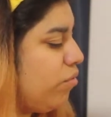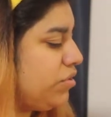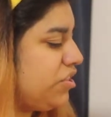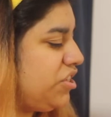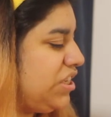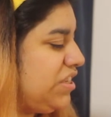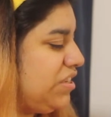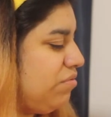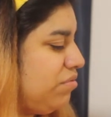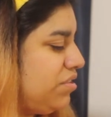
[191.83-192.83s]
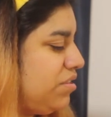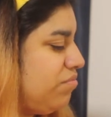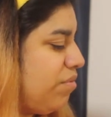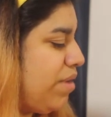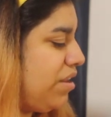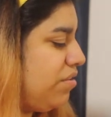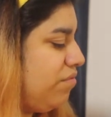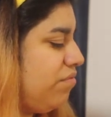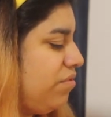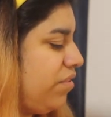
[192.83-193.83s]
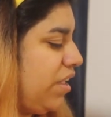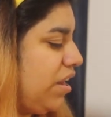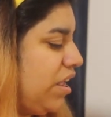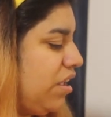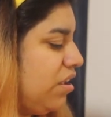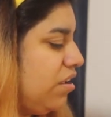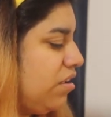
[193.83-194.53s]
or does she still remain skinny?